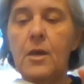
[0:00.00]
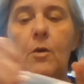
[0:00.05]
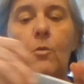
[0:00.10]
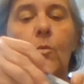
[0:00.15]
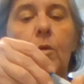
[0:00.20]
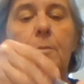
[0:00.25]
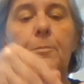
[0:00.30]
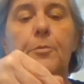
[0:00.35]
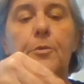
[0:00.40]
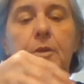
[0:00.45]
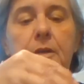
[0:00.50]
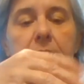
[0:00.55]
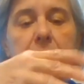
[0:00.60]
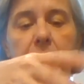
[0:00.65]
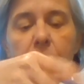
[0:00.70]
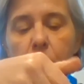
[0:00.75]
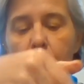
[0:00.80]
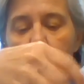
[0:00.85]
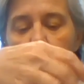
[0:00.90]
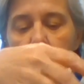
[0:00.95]
We put it
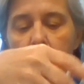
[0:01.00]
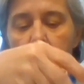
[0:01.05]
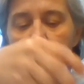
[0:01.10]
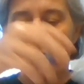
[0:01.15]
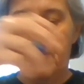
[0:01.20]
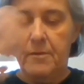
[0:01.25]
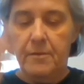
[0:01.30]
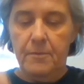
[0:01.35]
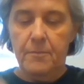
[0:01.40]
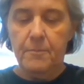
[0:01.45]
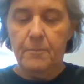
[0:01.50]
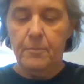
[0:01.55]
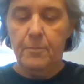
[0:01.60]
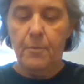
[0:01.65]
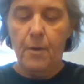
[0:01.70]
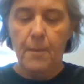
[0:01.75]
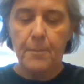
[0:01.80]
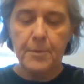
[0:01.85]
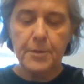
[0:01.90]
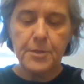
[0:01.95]
in our
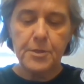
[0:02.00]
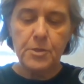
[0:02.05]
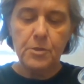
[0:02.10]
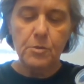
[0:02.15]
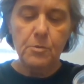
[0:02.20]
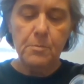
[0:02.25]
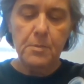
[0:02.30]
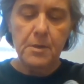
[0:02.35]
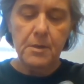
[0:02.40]
proper tube.